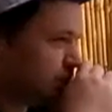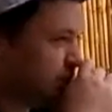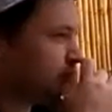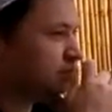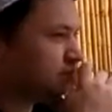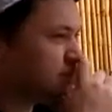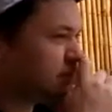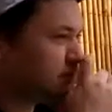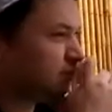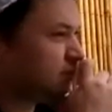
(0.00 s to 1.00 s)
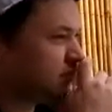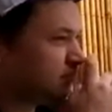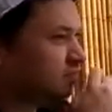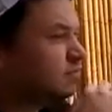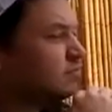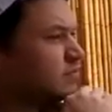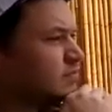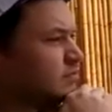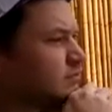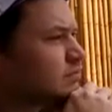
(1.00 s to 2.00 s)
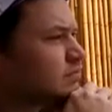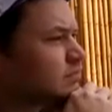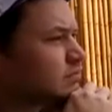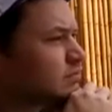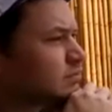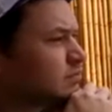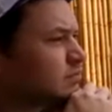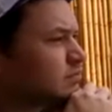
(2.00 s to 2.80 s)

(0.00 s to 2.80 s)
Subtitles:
the about like saying about?